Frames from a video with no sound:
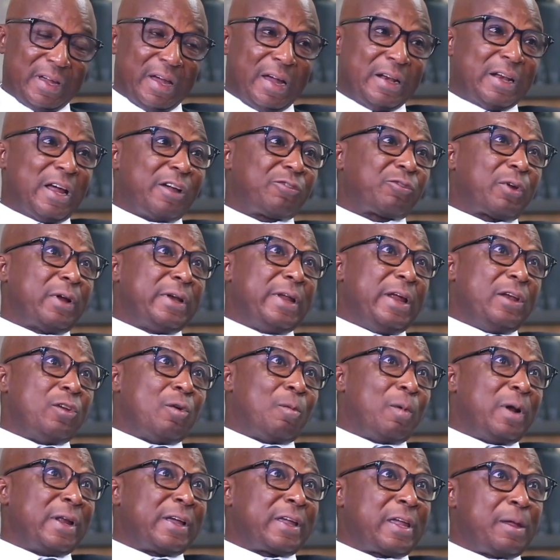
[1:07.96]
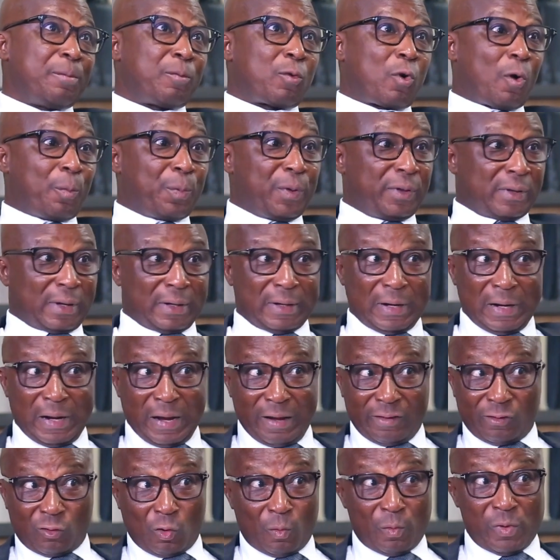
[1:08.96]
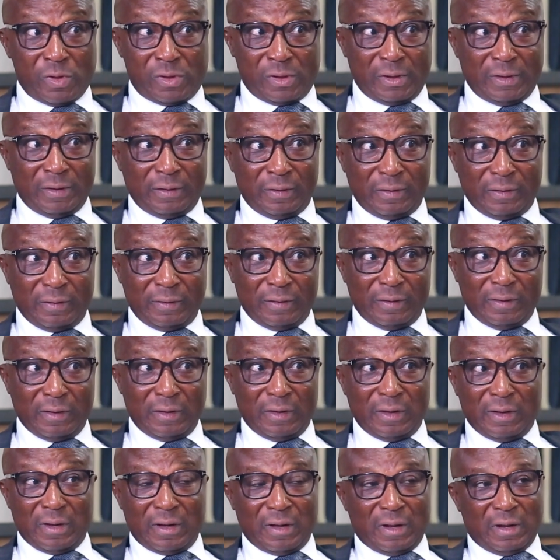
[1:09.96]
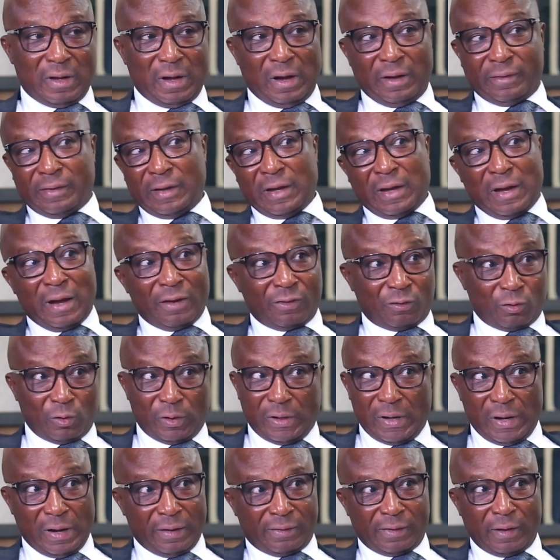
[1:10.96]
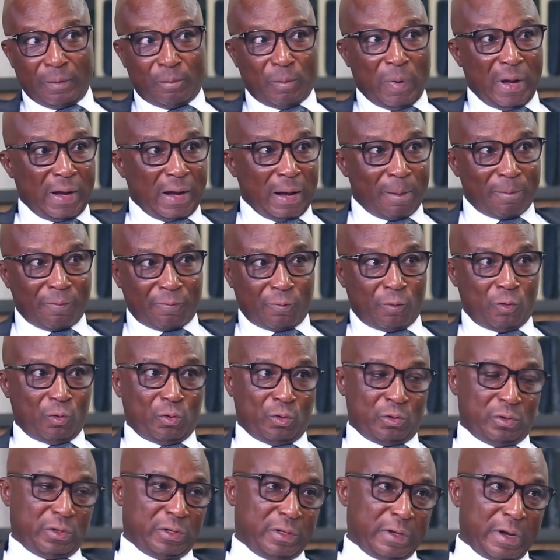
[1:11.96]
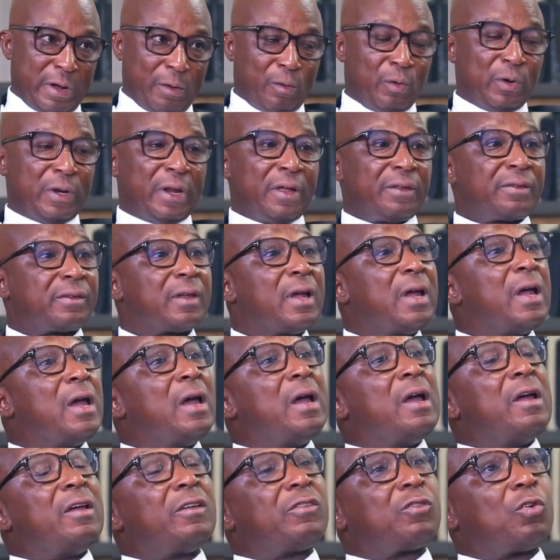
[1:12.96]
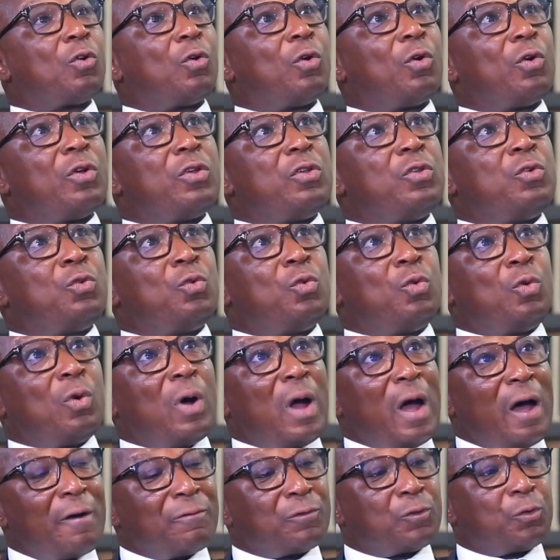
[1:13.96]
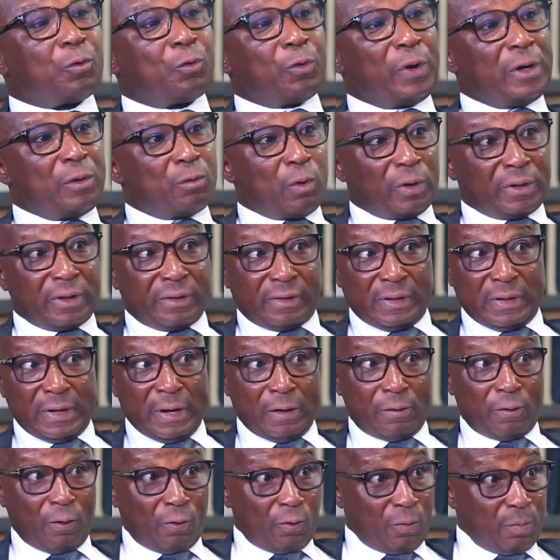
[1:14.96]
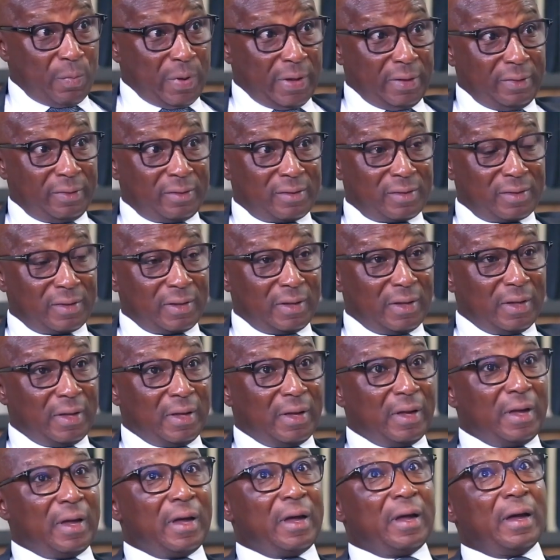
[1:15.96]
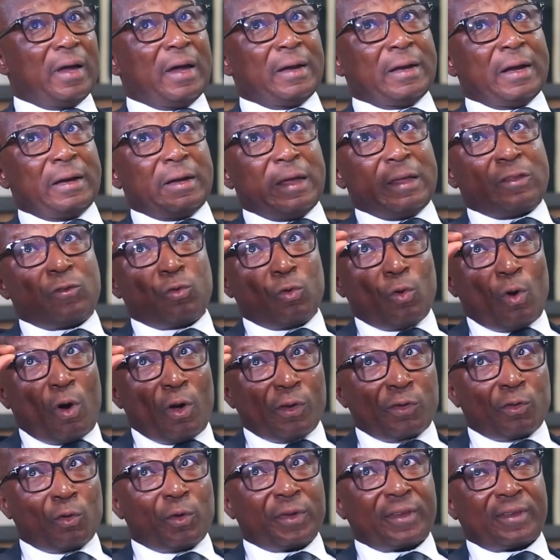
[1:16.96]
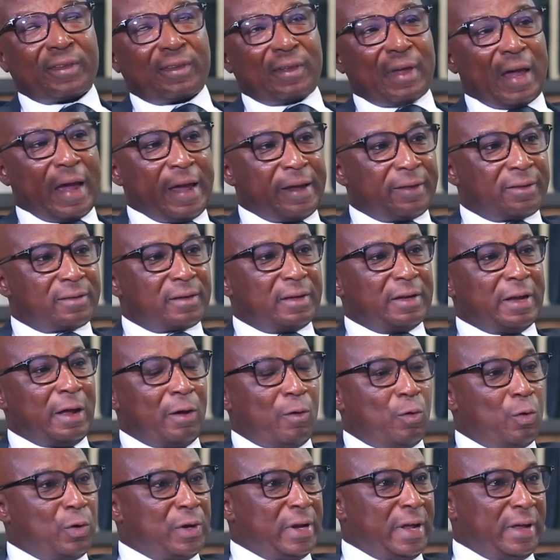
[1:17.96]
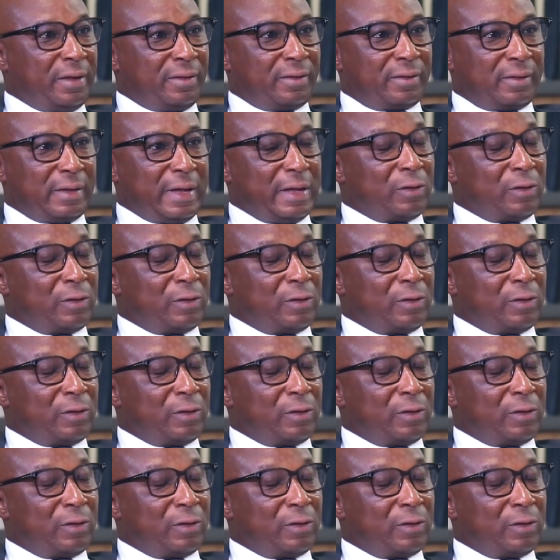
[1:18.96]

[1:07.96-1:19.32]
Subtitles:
And that's why they normally keep copies at the Lands Commission as a custody, as a backup for the owners. So you have to read what is in the document. And then it will also cite the owners.